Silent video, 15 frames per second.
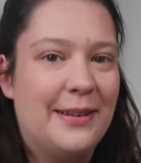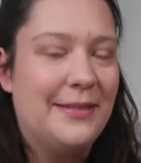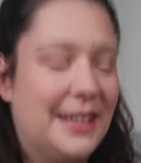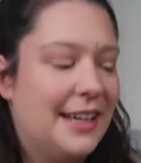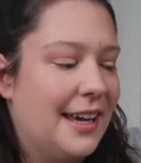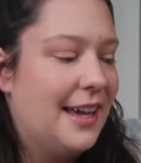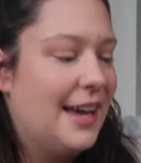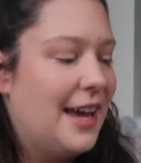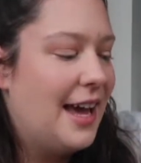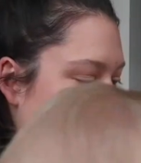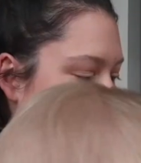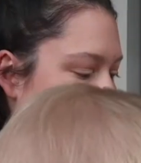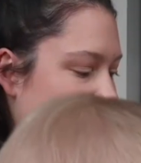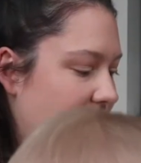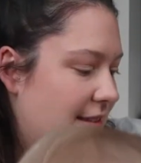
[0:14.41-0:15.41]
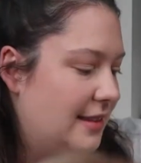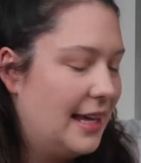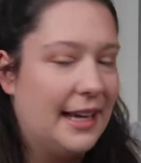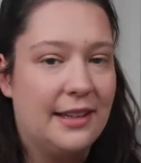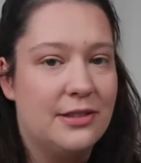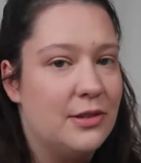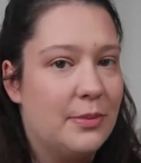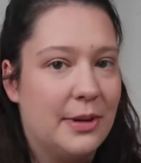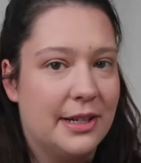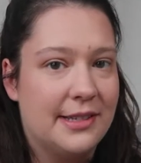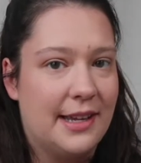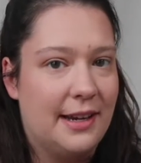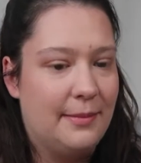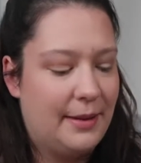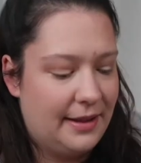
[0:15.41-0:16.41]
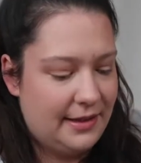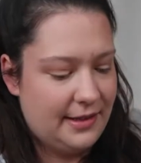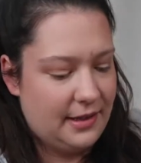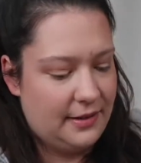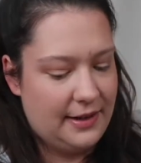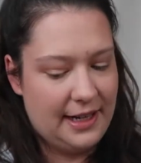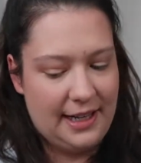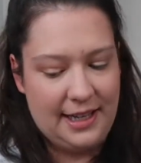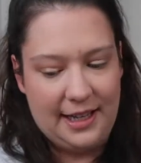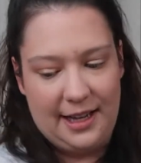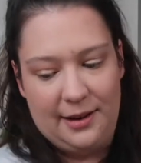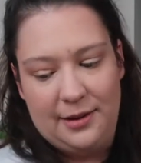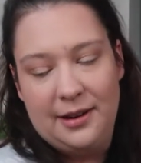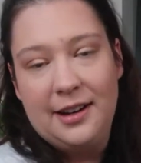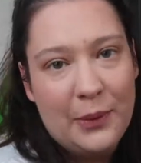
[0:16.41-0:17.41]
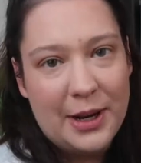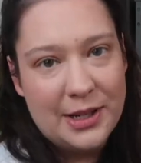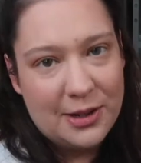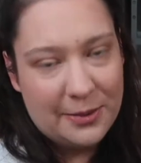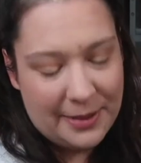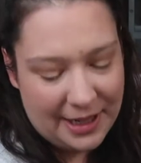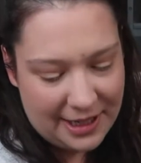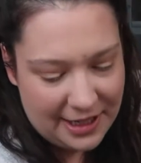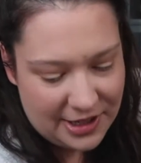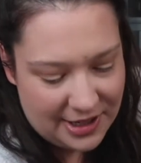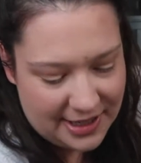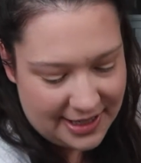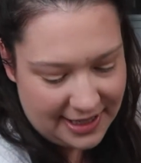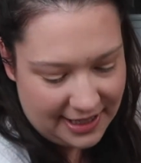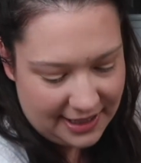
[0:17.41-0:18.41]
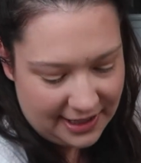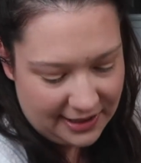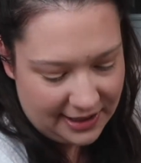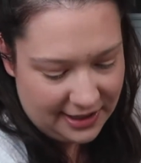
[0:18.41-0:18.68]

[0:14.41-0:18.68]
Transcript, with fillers: baby. He's like super excited about this already. He can't wait to open it. He's just sitting down